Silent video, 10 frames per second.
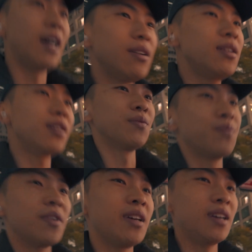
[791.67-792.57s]
I don't know.
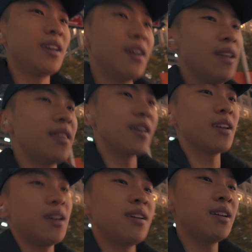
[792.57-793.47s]
I think
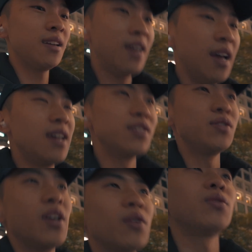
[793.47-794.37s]
as
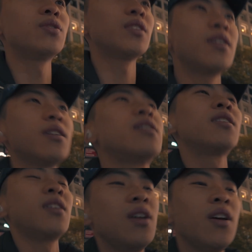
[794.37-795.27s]
you get older,
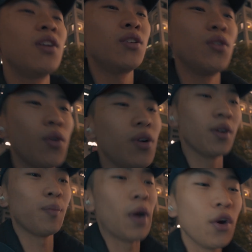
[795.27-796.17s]

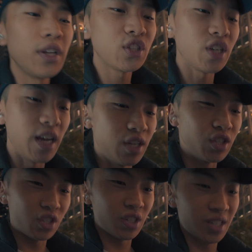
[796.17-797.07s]
your priorities
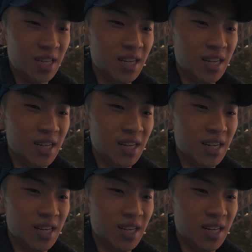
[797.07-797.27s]
change,